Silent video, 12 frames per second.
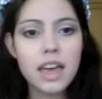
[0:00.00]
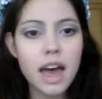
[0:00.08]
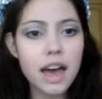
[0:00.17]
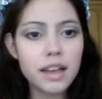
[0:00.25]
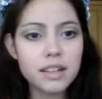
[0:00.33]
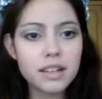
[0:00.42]

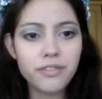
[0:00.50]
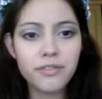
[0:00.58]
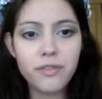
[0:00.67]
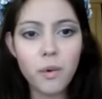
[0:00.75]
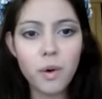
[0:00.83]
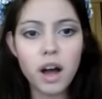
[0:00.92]
And
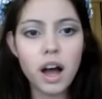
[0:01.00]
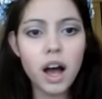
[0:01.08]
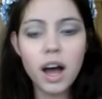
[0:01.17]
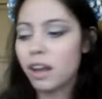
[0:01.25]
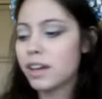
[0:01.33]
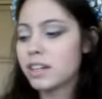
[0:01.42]
for a
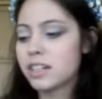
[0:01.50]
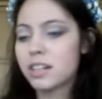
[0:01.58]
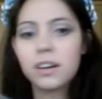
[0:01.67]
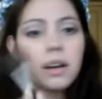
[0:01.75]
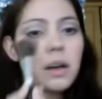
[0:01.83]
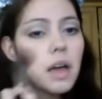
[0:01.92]

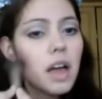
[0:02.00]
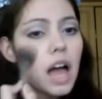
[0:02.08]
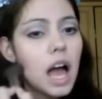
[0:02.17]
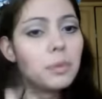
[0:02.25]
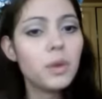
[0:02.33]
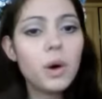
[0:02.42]
highlighter,
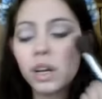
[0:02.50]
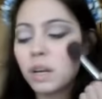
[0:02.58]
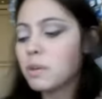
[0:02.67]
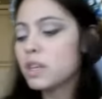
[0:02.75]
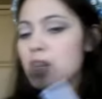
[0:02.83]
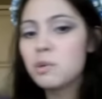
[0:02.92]
I'm not going to
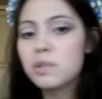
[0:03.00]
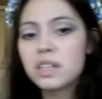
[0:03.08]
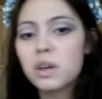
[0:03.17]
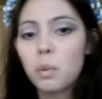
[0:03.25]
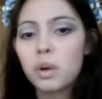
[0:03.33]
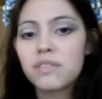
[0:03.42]
be
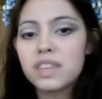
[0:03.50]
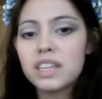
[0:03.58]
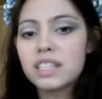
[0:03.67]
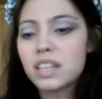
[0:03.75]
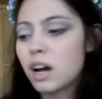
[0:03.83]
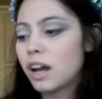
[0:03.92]
using one of
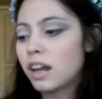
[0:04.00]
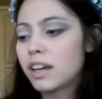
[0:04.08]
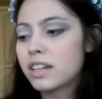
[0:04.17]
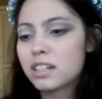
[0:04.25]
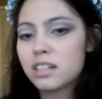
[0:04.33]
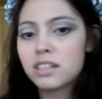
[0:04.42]
these
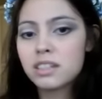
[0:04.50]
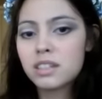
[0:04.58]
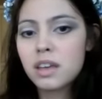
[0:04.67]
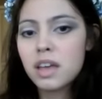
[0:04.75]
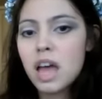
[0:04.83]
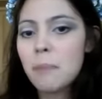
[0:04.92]
highlighters,
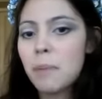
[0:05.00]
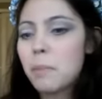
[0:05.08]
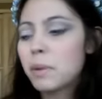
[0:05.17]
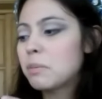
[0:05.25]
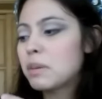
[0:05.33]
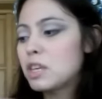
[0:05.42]
but
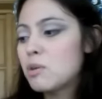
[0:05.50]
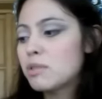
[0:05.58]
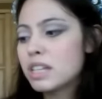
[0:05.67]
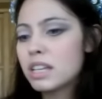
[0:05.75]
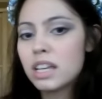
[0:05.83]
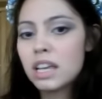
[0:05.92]
I'm going to be
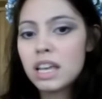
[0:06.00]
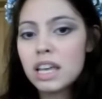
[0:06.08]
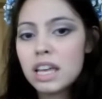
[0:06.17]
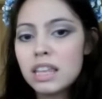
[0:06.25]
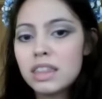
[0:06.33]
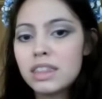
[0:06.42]
using
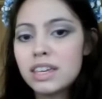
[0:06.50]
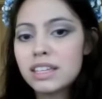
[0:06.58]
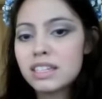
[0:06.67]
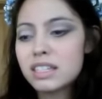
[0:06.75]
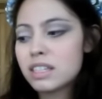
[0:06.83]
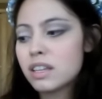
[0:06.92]

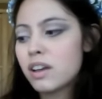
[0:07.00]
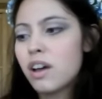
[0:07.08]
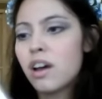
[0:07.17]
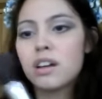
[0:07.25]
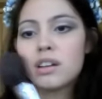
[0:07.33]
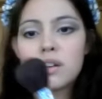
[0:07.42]
this
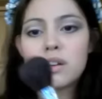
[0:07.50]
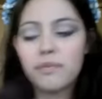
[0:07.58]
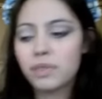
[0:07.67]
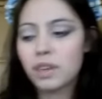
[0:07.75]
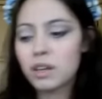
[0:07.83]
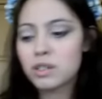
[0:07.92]

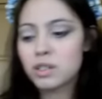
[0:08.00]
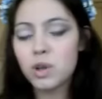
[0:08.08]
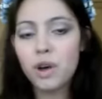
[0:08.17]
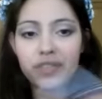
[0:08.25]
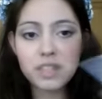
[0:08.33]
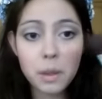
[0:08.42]

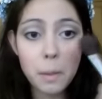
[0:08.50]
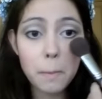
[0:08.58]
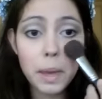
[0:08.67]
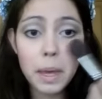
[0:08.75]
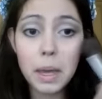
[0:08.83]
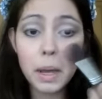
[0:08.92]
soft
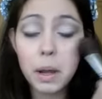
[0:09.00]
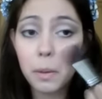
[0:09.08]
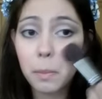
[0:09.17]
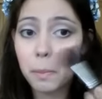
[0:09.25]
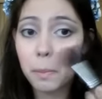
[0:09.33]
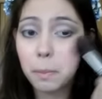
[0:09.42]
pink
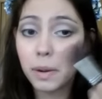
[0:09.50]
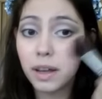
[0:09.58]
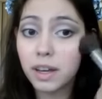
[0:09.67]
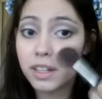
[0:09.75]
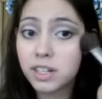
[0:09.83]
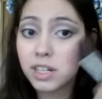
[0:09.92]

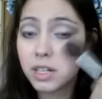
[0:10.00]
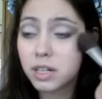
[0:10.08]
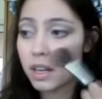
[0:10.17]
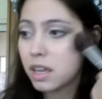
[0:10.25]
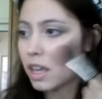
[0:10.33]
blush.